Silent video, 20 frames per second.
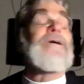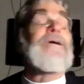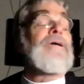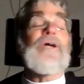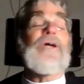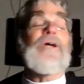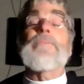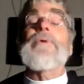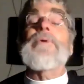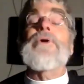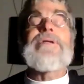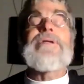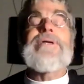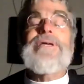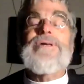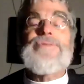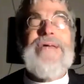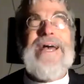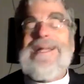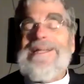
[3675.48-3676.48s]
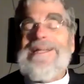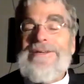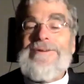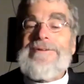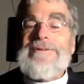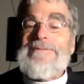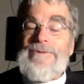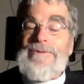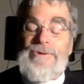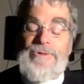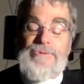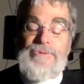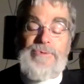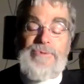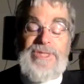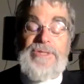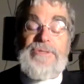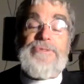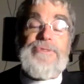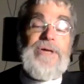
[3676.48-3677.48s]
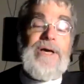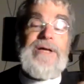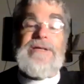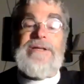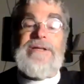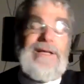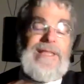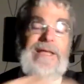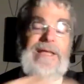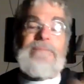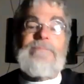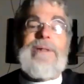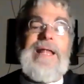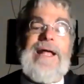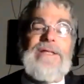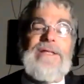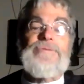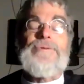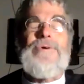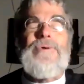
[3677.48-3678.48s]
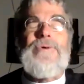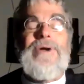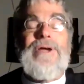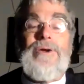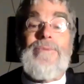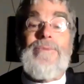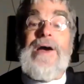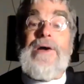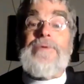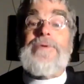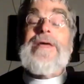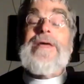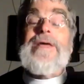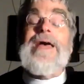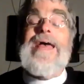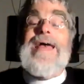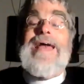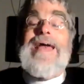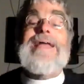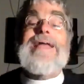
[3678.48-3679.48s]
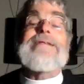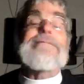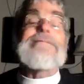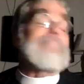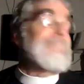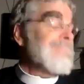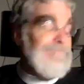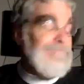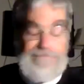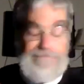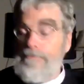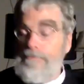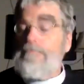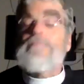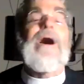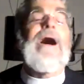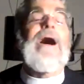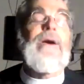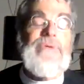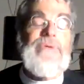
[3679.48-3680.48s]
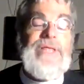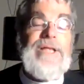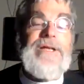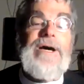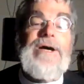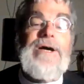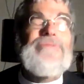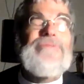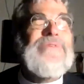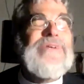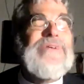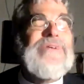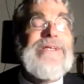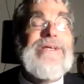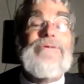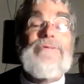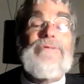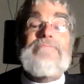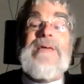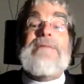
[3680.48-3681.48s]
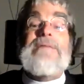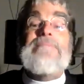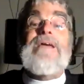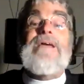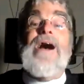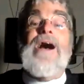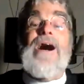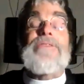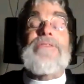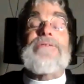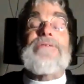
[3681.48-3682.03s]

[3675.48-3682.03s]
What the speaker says: Copernicus had a universe with the sun and then planets going around. And within 100 years, maybe other